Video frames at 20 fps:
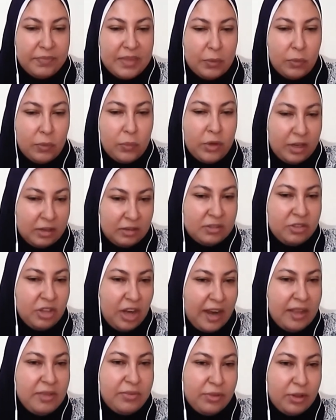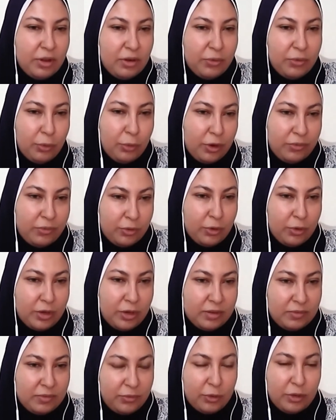were a driver
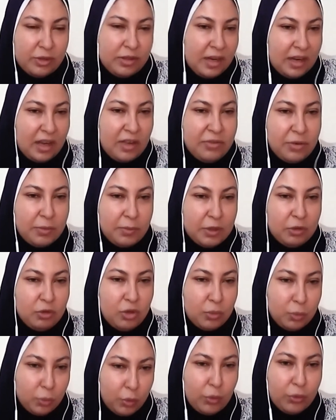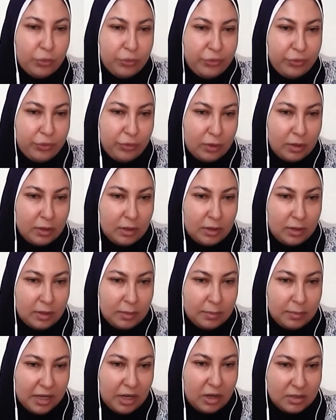for the government to move,
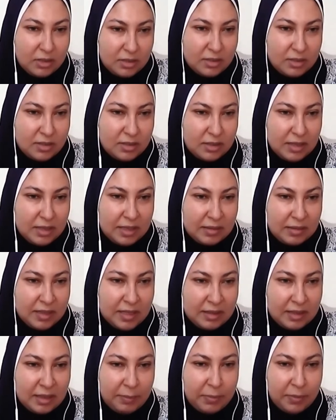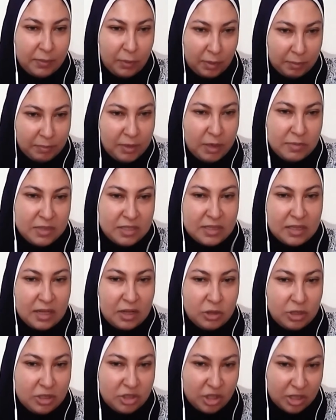because the problem is
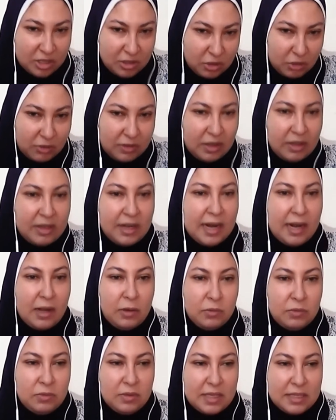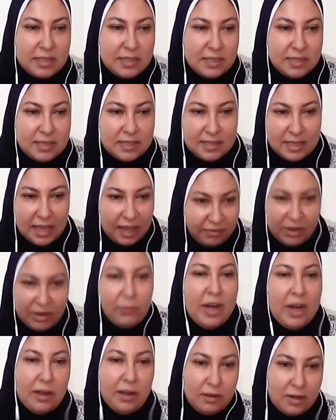not just on the ground, it's
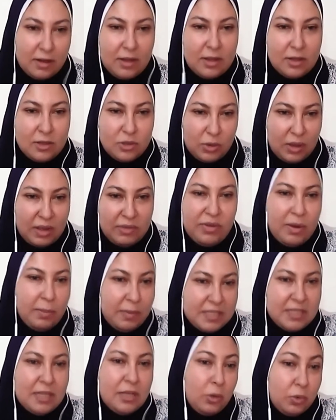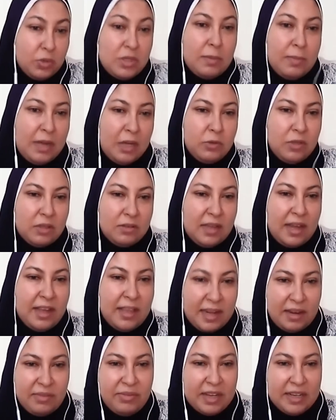everywhere. So everybody knows about it. I
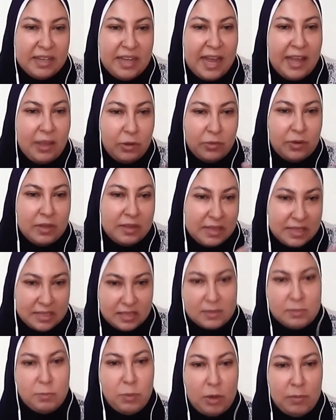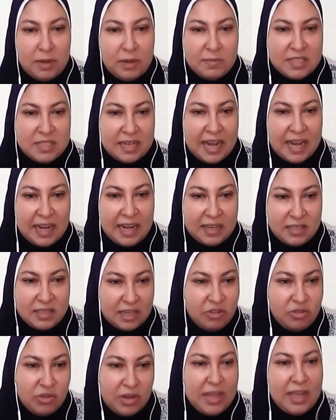live in Cairo and this problem is in
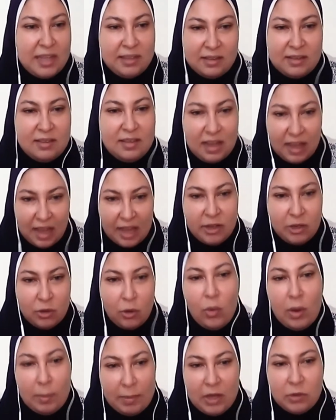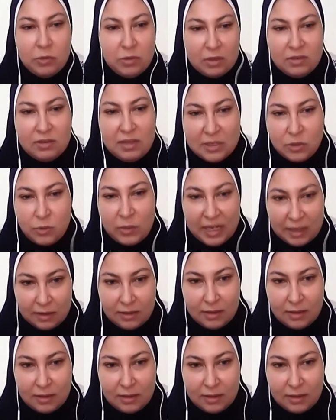Alexandria and I know about it as well.